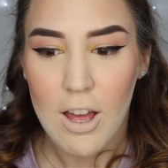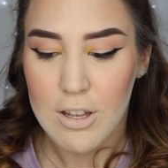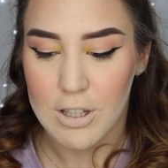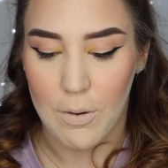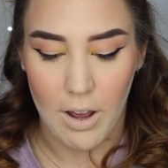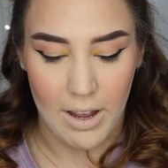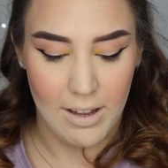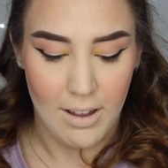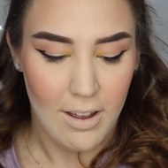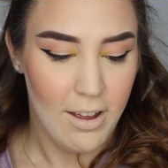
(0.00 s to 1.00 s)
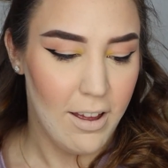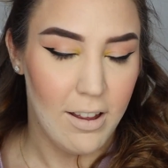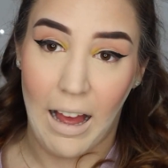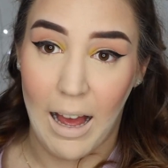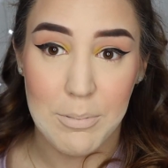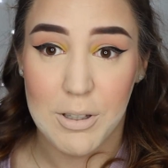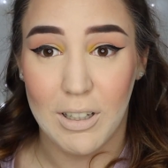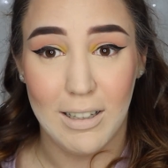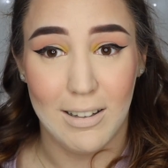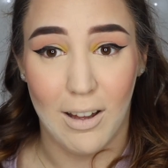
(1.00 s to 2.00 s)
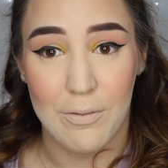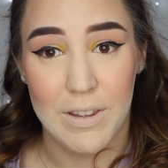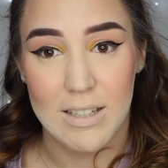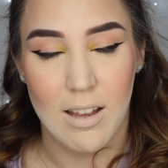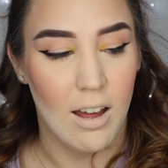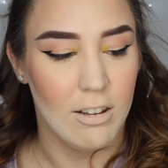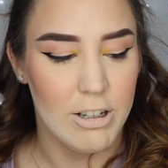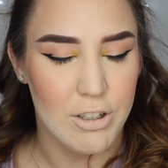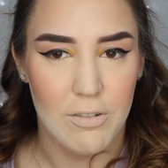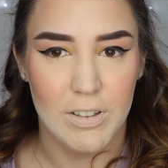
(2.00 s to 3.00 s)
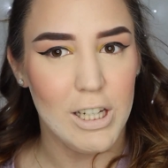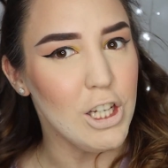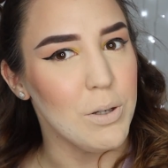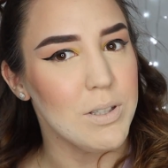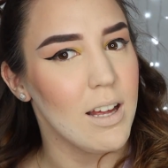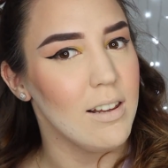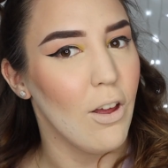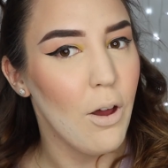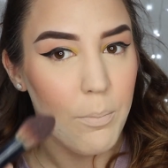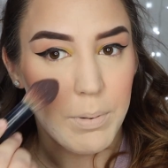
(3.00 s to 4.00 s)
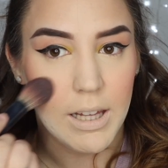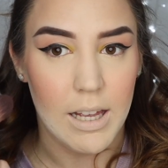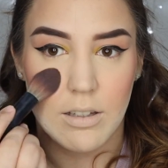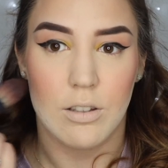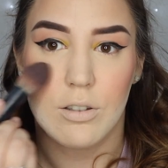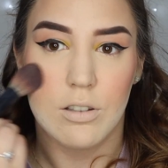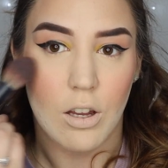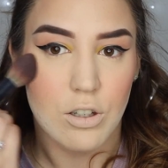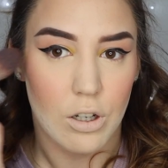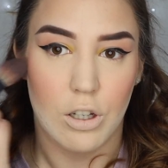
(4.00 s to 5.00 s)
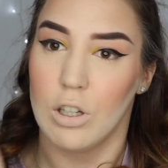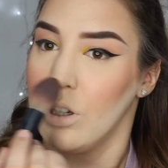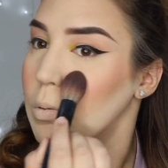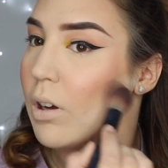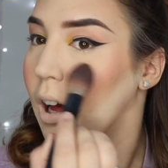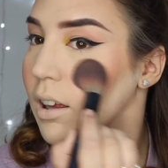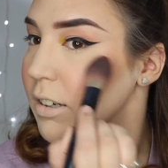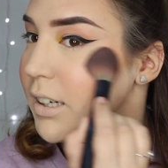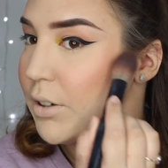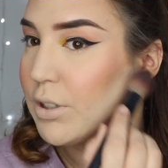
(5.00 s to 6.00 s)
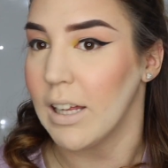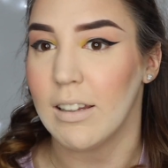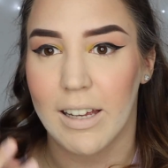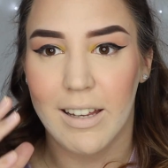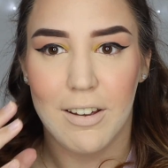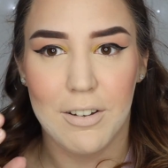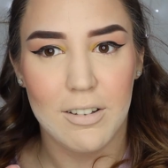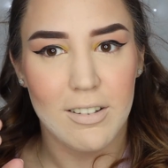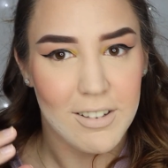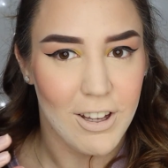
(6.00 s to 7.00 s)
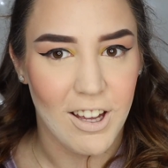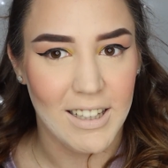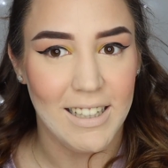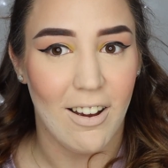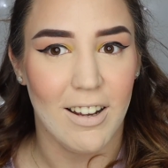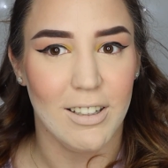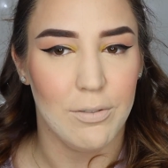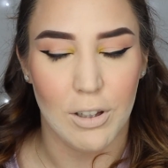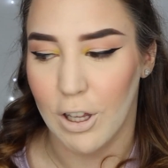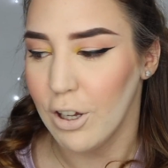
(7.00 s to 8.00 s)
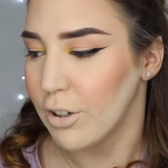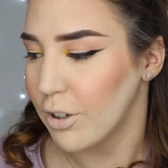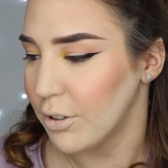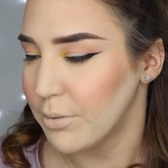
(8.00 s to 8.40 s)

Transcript: So I absolutely love this colour. I don't really use it a lot, but it is such a cute colour and gives you that like girly kind of look.